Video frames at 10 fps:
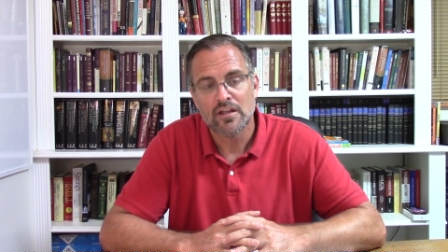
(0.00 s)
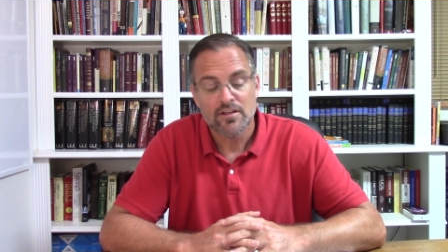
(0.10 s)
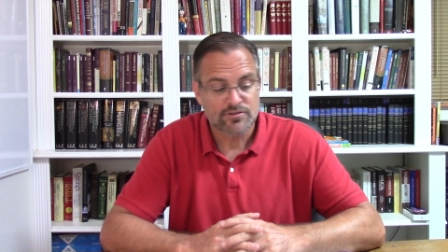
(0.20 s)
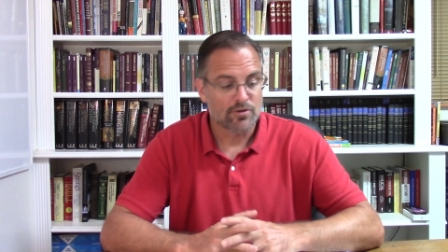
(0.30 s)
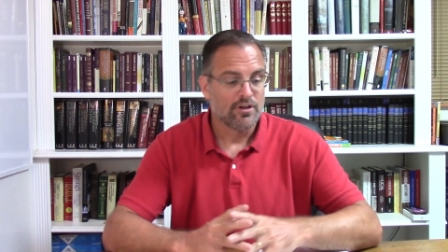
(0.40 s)

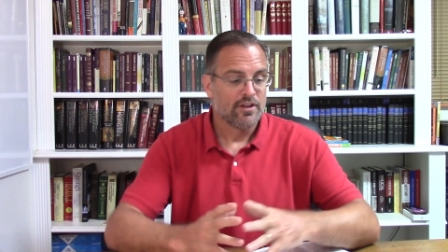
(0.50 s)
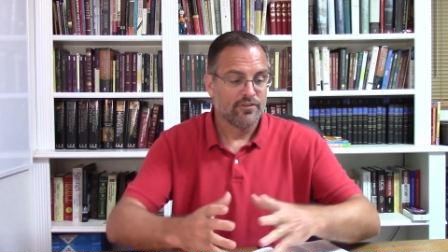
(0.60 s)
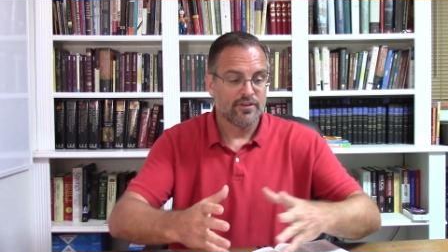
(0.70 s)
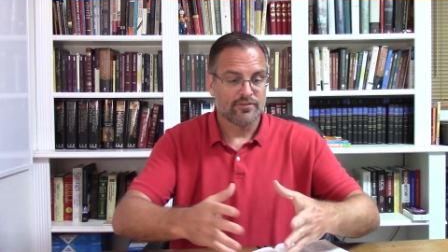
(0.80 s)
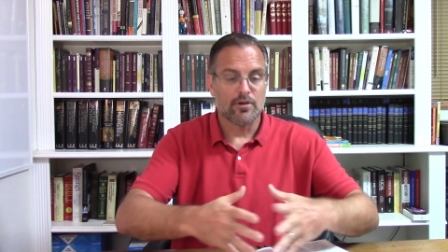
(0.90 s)
So
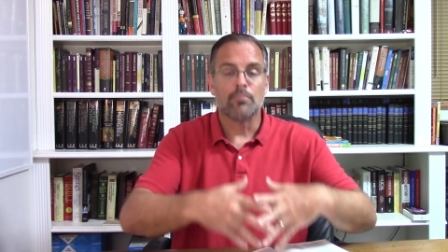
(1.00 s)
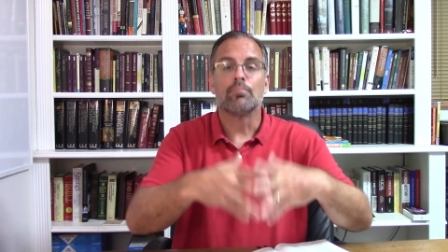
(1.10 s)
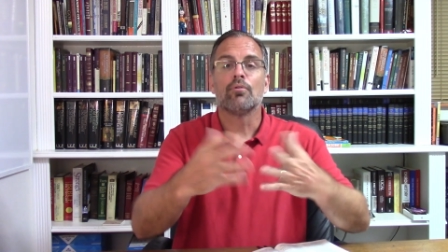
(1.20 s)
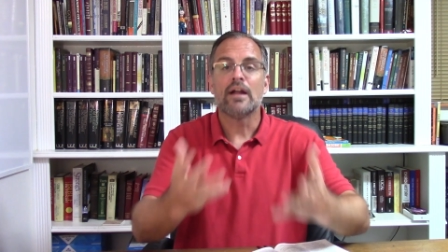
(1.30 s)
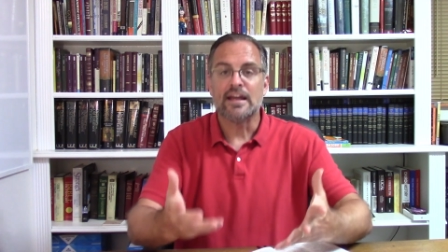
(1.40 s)
this
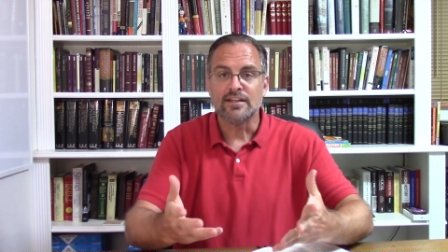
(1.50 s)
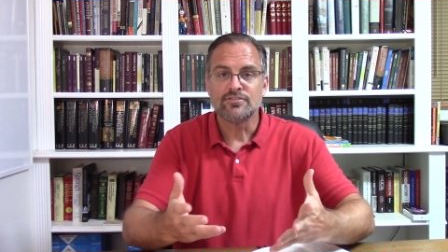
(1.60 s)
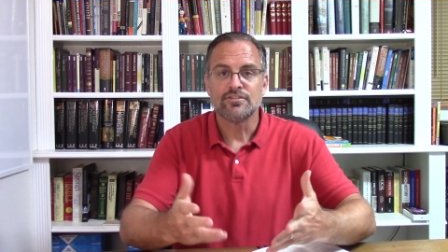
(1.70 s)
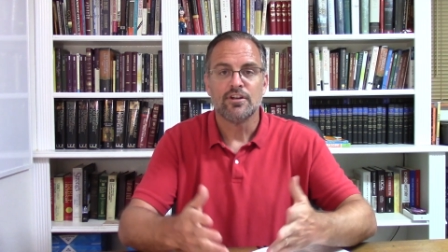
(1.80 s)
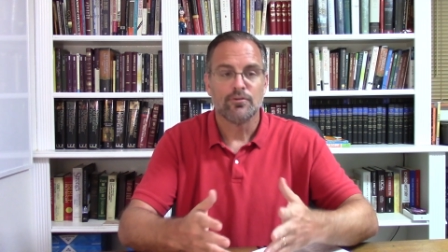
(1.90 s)

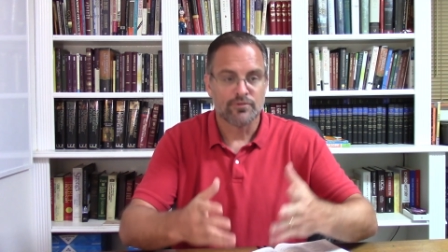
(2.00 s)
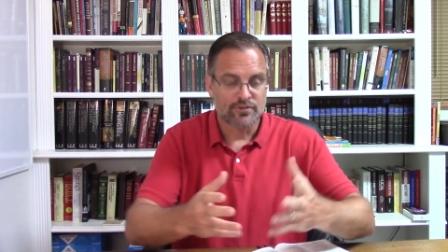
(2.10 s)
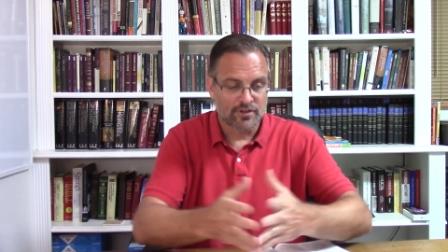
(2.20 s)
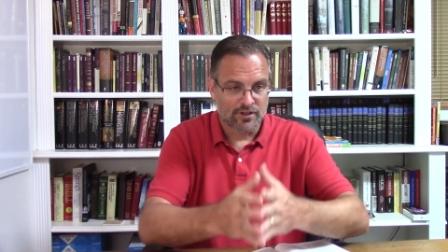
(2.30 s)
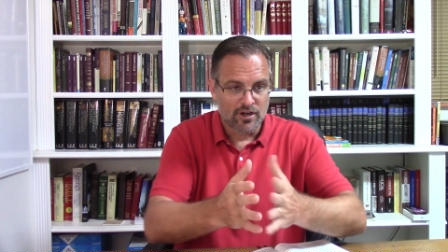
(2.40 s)
branch was
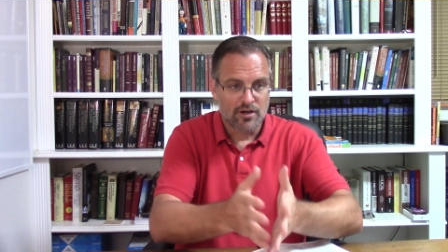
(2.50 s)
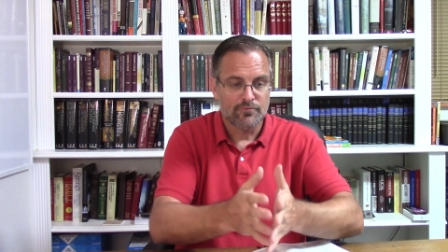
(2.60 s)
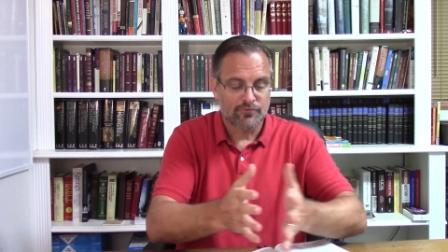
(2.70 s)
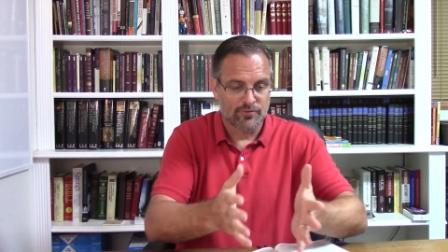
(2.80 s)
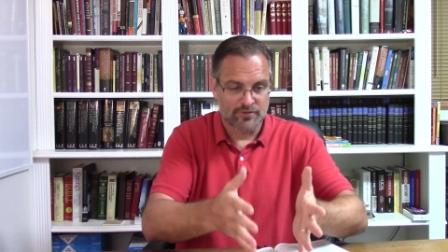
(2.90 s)
going to
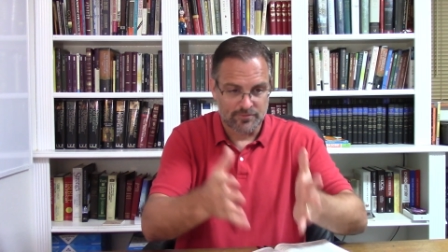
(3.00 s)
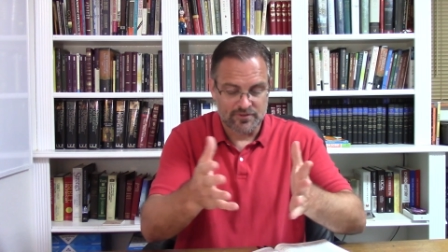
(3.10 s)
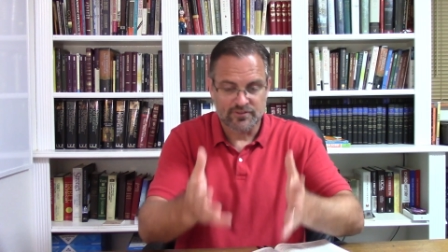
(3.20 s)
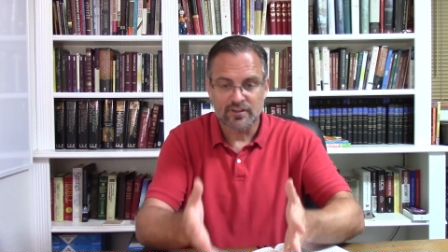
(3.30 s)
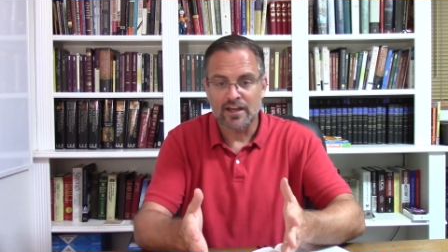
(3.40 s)
come from, this
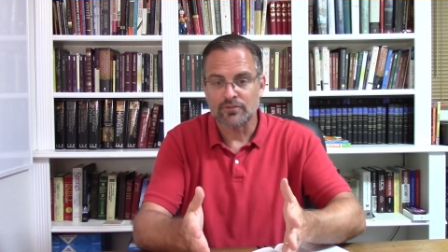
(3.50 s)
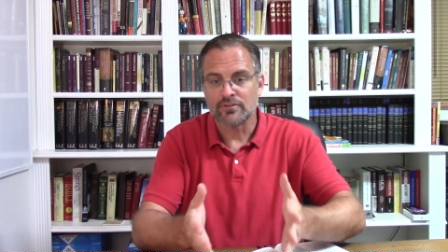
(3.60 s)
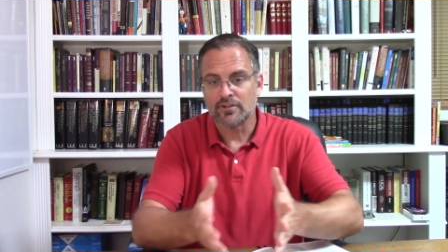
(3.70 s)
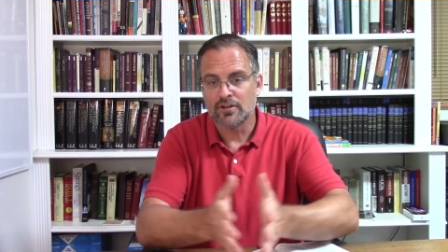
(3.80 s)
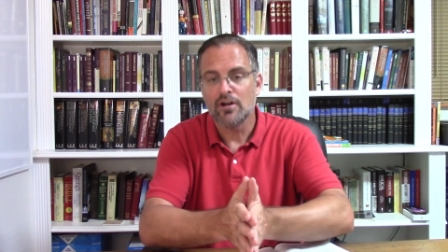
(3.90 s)
Messiah was
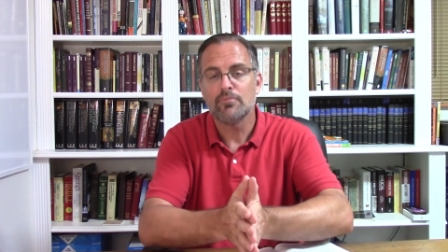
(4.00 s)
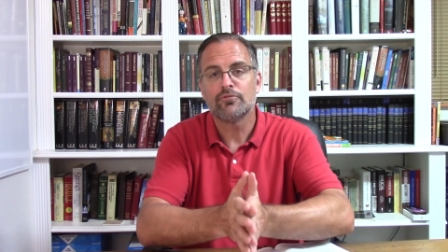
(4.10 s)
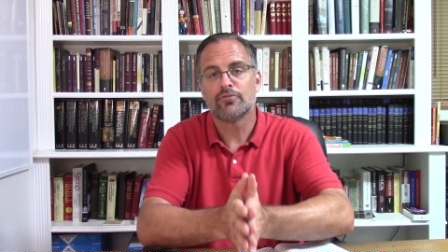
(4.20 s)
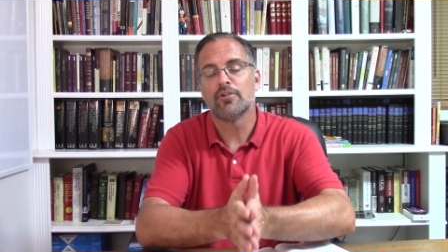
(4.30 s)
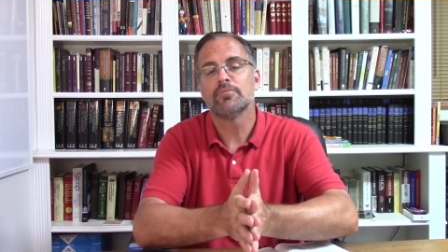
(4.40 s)
going to come
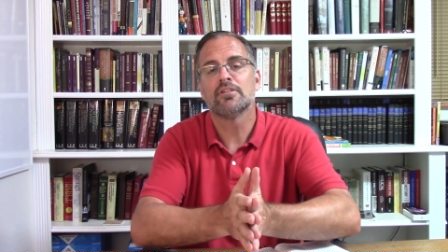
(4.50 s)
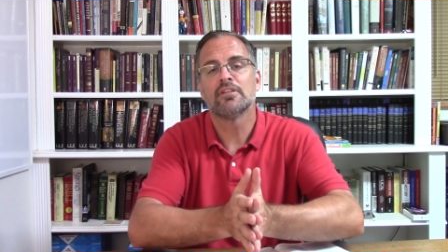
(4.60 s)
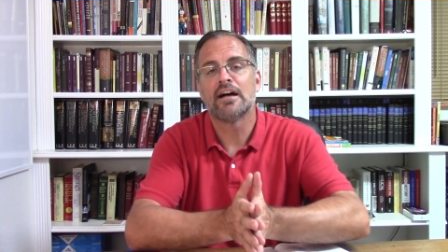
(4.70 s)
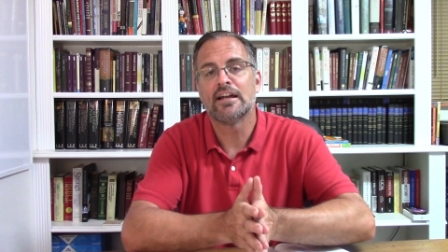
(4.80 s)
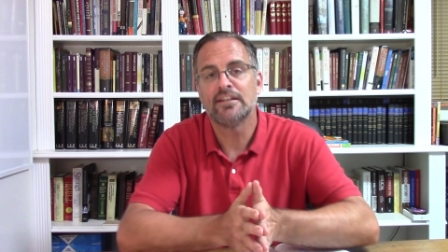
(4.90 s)
from the
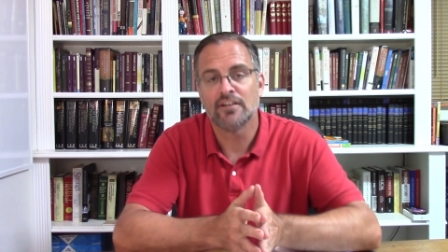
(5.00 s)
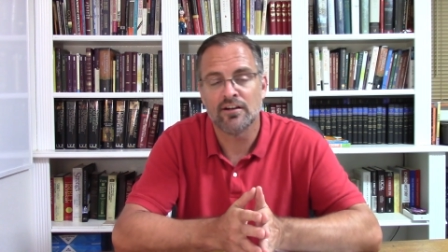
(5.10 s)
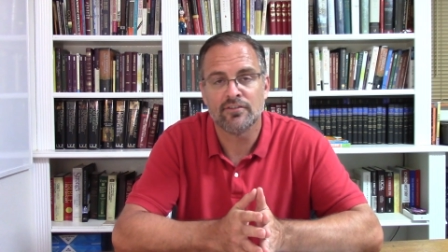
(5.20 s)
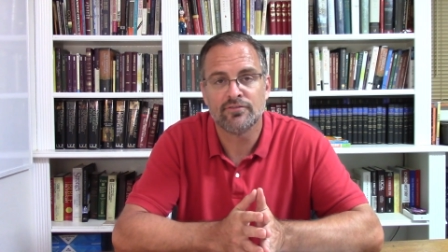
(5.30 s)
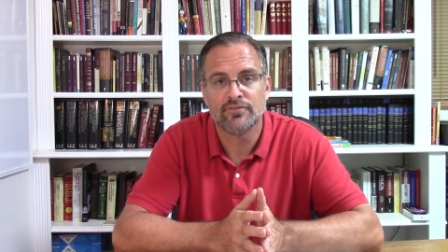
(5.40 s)
line
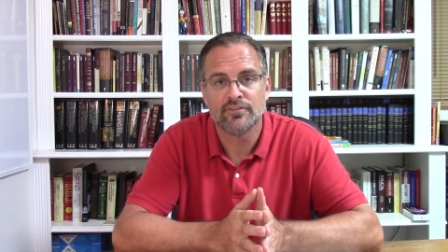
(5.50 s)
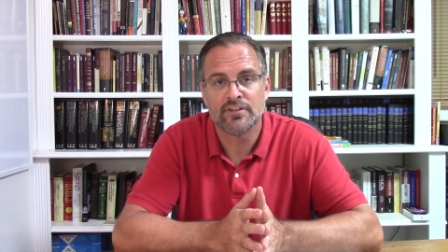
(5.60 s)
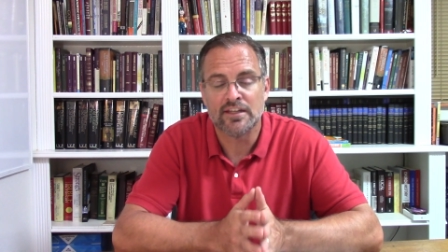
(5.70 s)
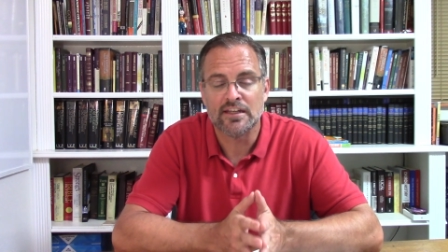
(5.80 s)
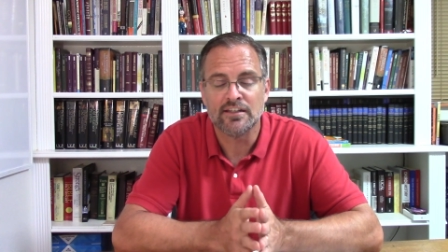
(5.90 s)
of
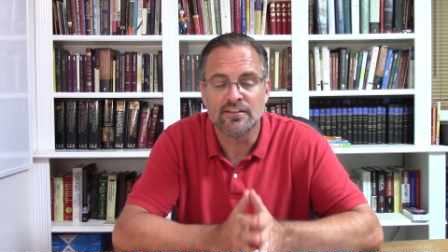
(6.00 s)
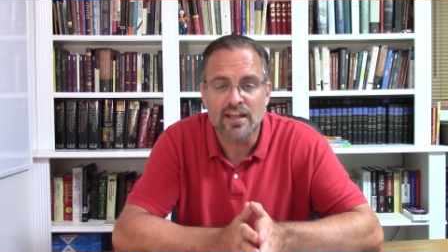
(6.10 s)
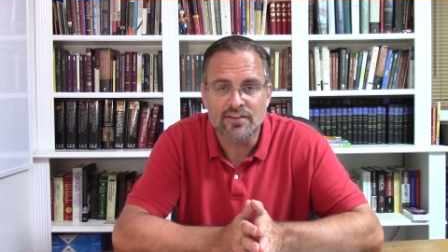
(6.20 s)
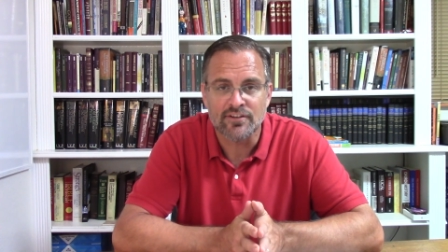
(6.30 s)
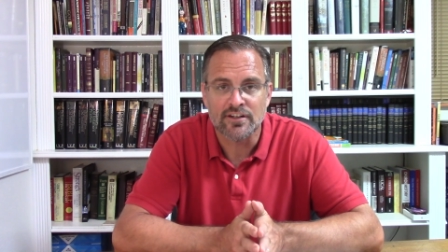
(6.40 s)
King
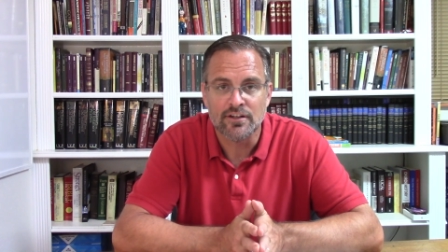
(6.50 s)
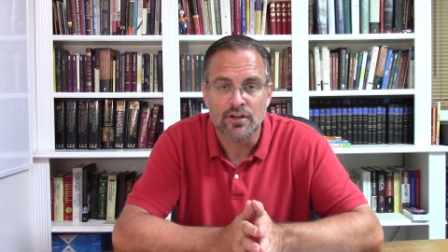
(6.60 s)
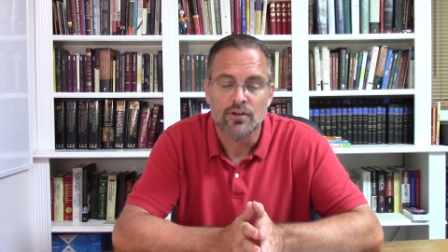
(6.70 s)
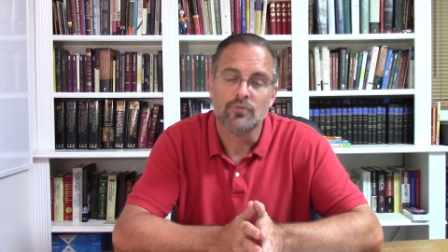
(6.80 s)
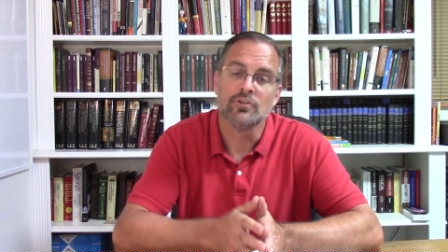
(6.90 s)
David.
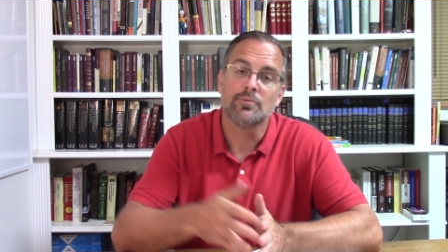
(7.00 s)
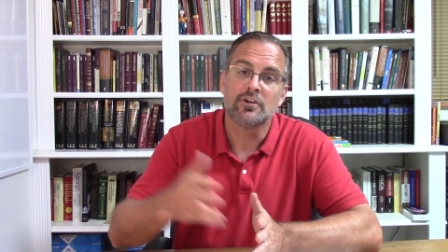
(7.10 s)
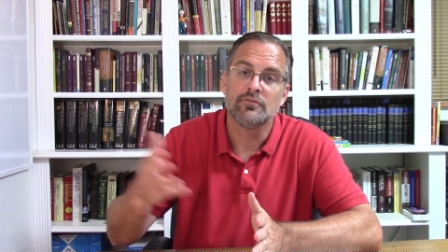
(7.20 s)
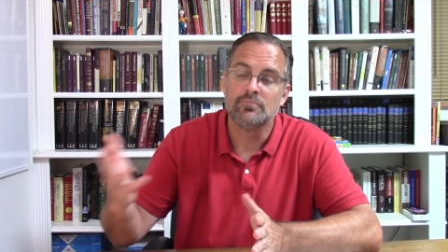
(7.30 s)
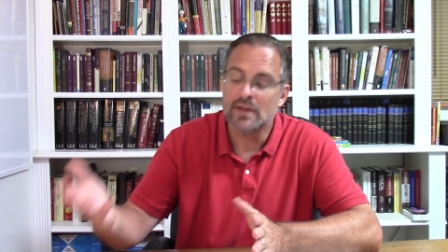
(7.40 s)
Well, the
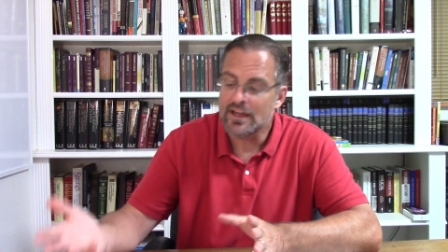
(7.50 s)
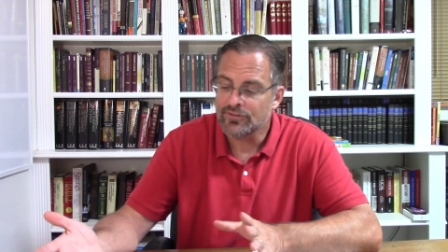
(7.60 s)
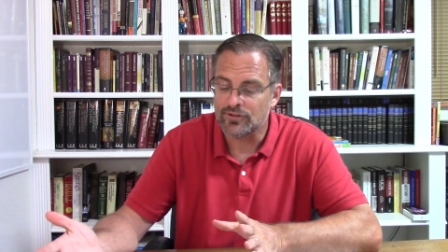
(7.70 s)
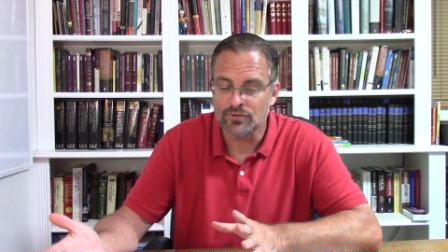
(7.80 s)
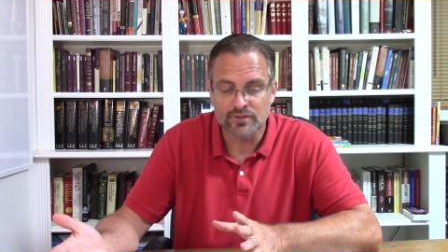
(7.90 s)
book of
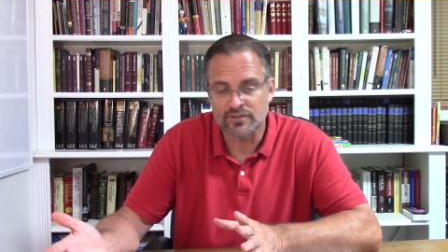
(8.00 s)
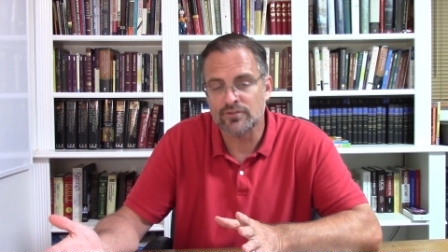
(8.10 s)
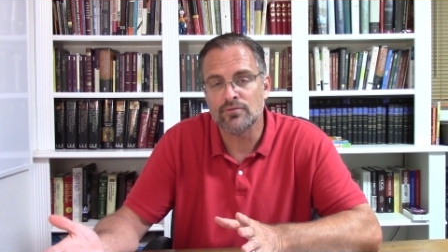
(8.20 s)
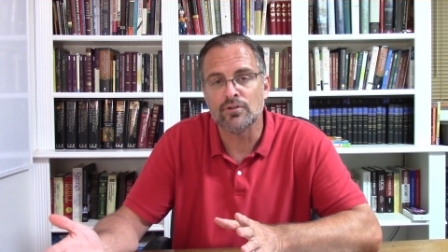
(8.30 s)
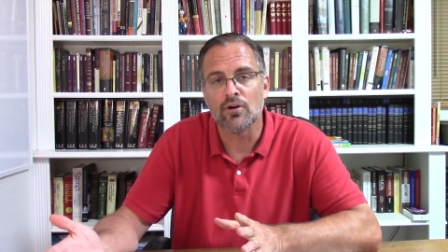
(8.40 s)
Matthew, as
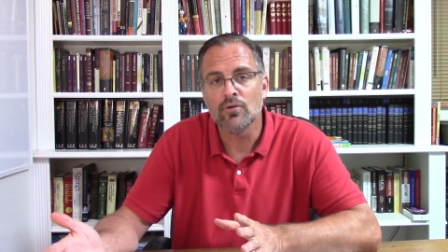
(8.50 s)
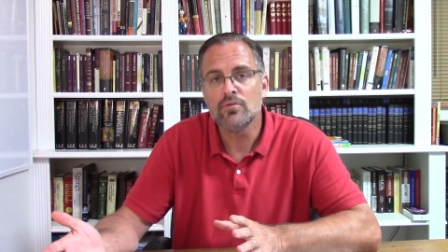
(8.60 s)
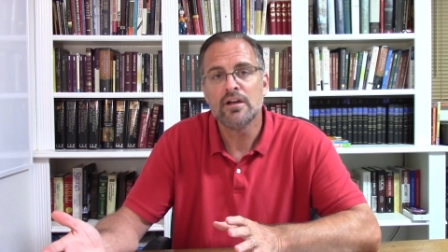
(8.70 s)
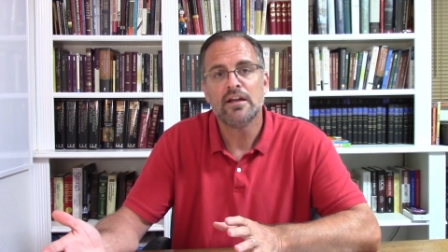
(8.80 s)
you know,